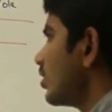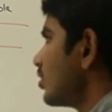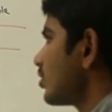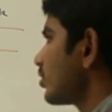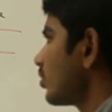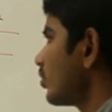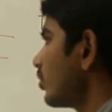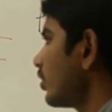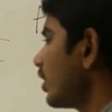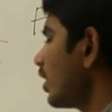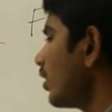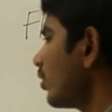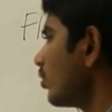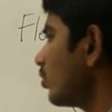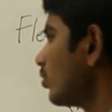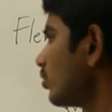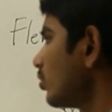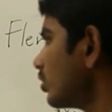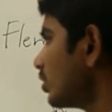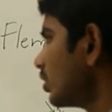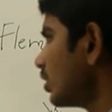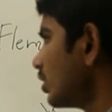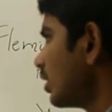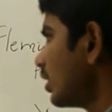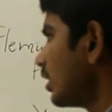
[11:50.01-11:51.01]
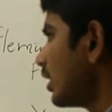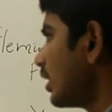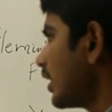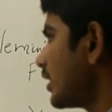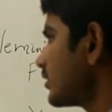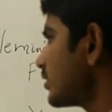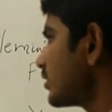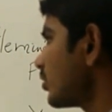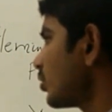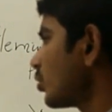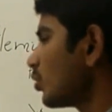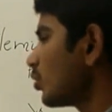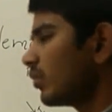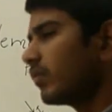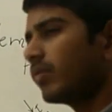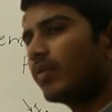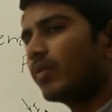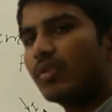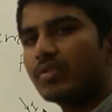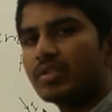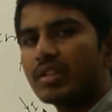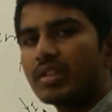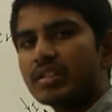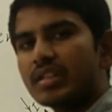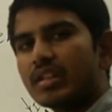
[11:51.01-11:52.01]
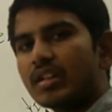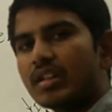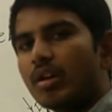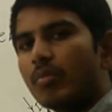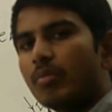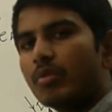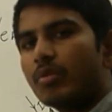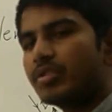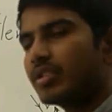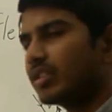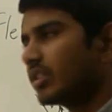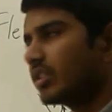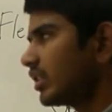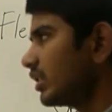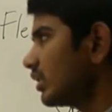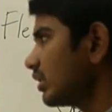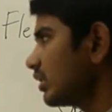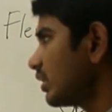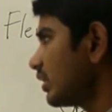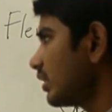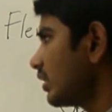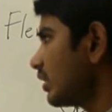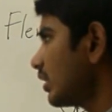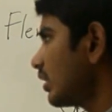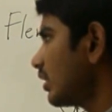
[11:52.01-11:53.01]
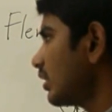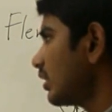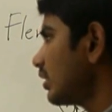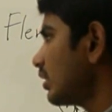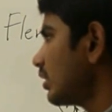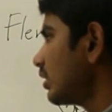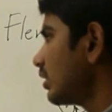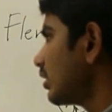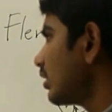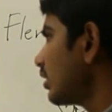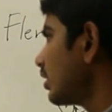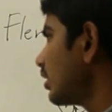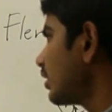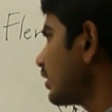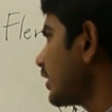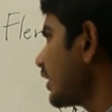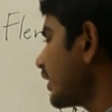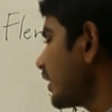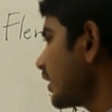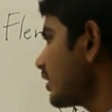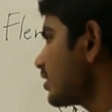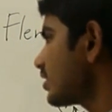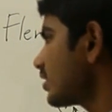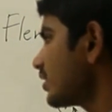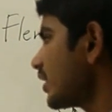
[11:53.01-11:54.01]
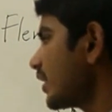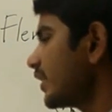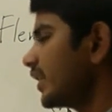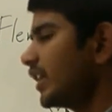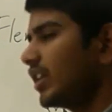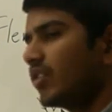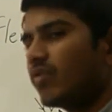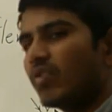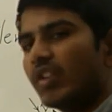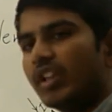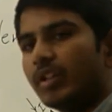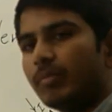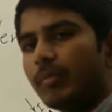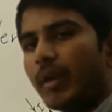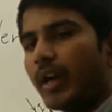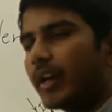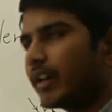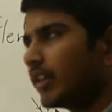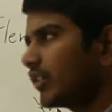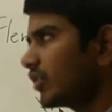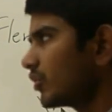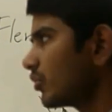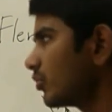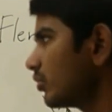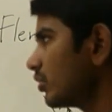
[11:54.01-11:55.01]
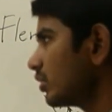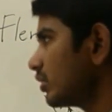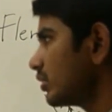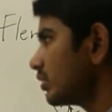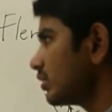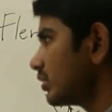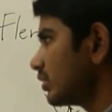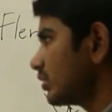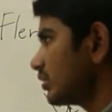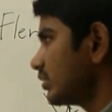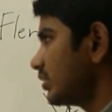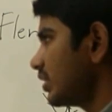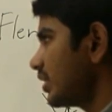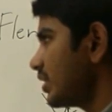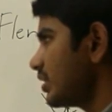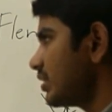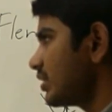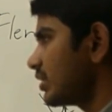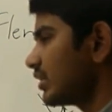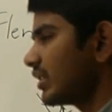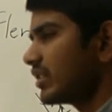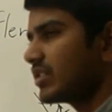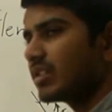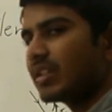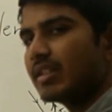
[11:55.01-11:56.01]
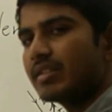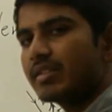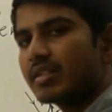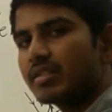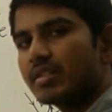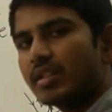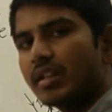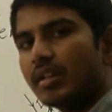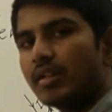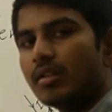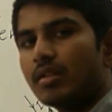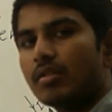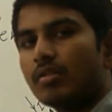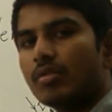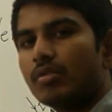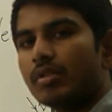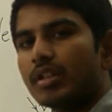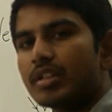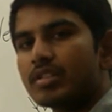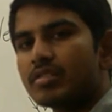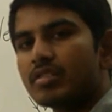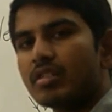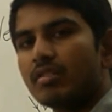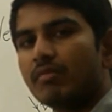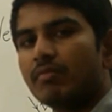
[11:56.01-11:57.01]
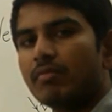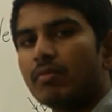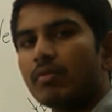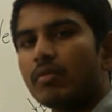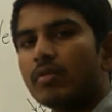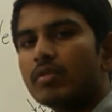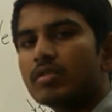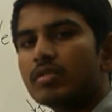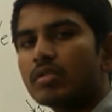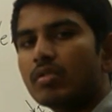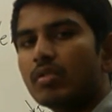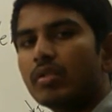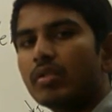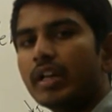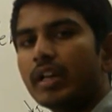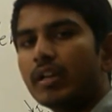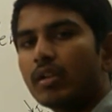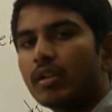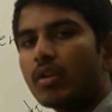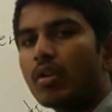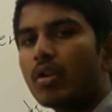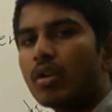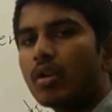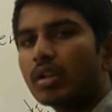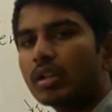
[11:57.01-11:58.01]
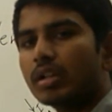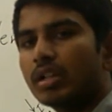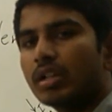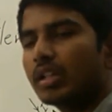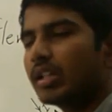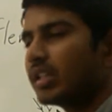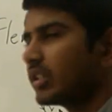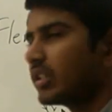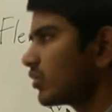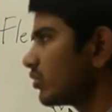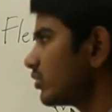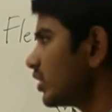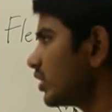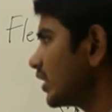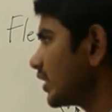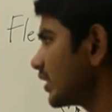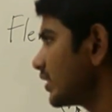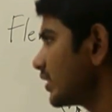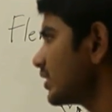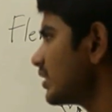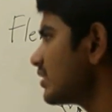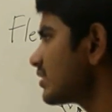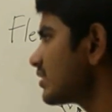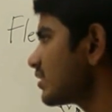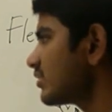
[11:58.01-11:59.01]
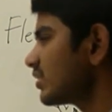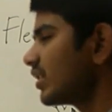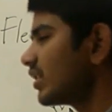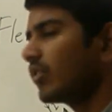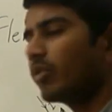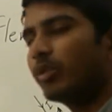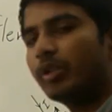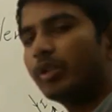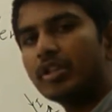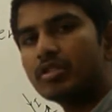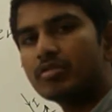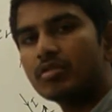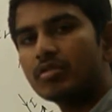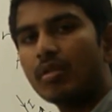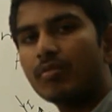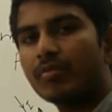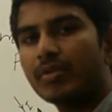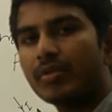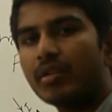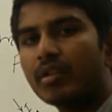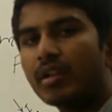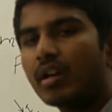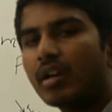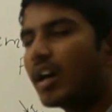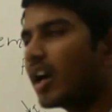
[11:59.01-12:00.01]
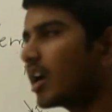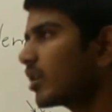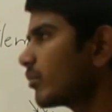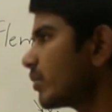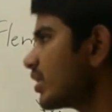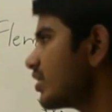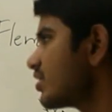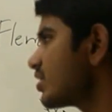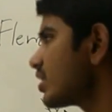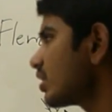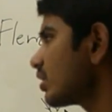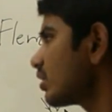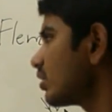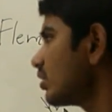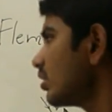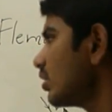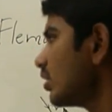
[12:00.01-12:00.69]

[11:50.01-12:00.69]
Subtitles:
So now as the two forces are opposite in direction and equal in magnitude, this results in a rotational force or a torque, so that results in the rotation of your armature.